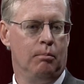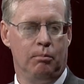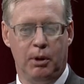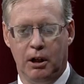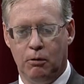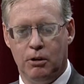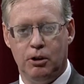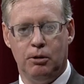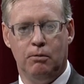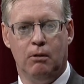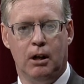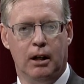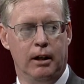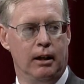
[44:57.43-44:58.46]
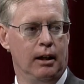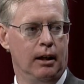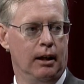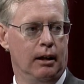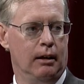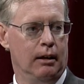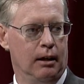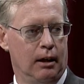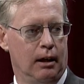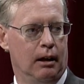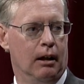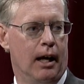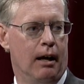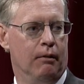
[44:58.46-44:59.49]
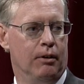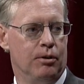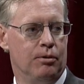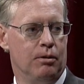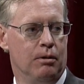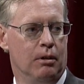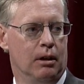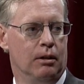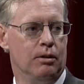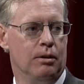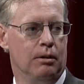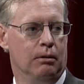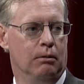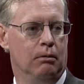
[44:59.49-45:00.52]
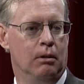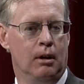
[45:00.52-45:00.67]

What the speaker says: pick what you want and allow the student to